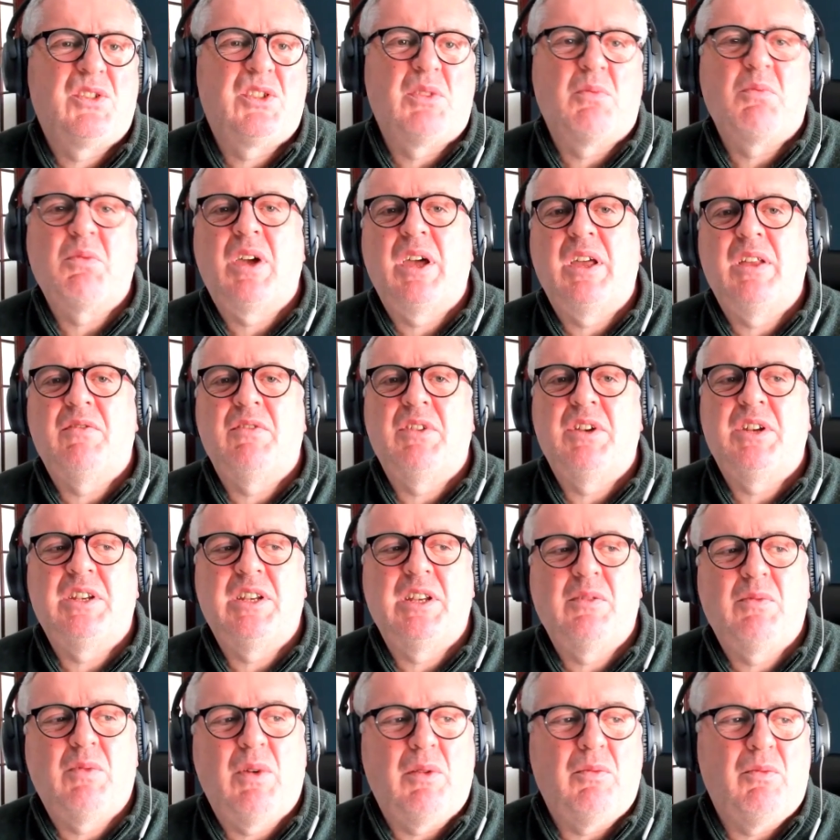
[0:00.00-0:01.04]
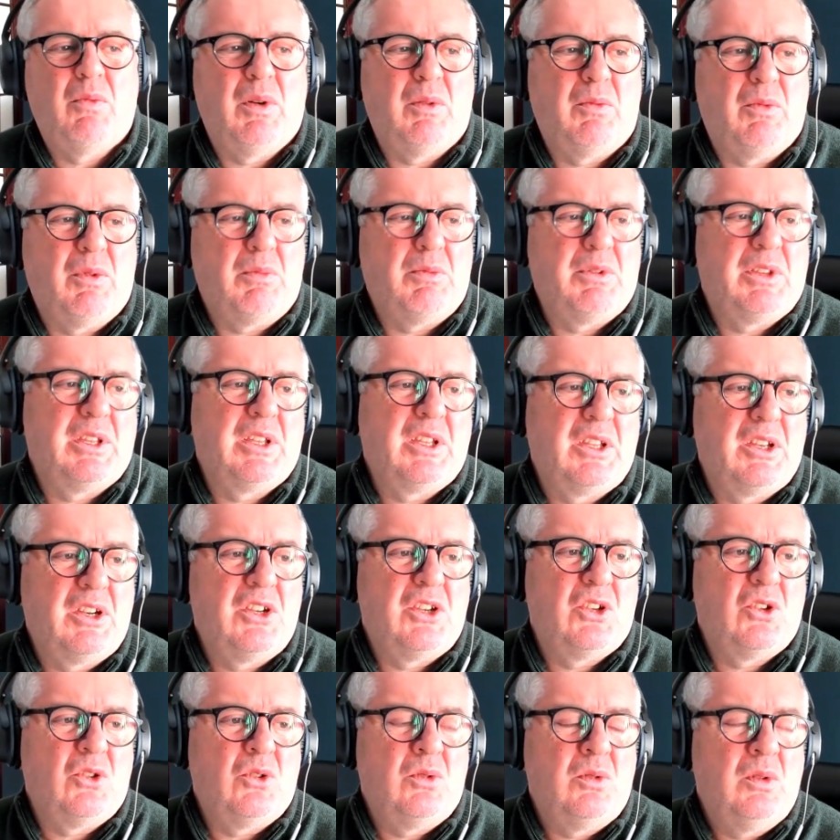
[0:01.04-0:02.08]
to have some kind of an idea what we're
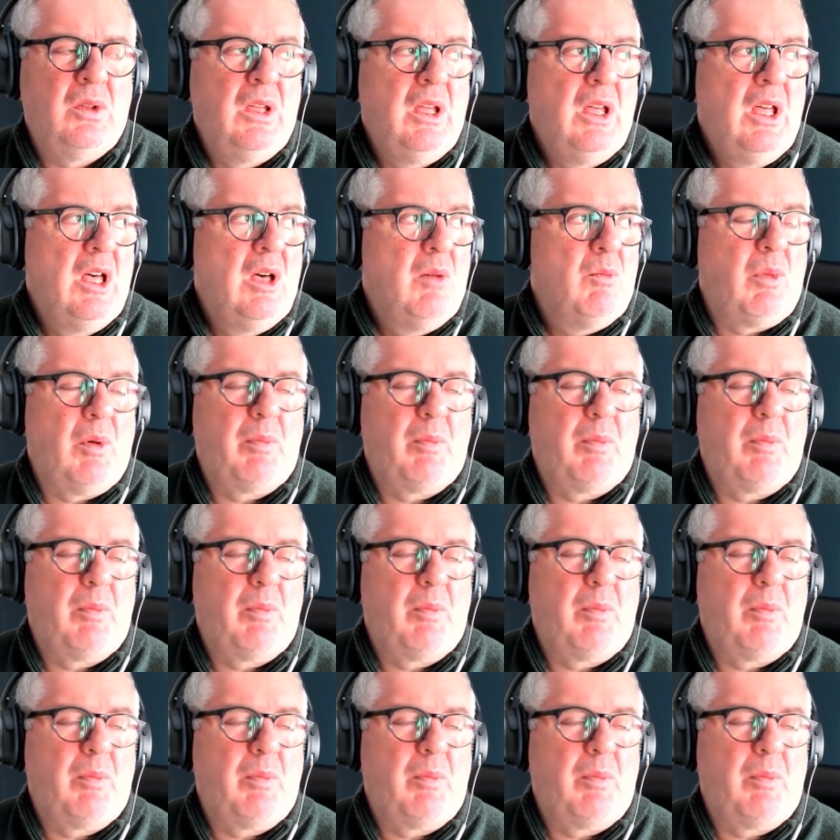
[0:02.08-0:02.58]
thinking of doing,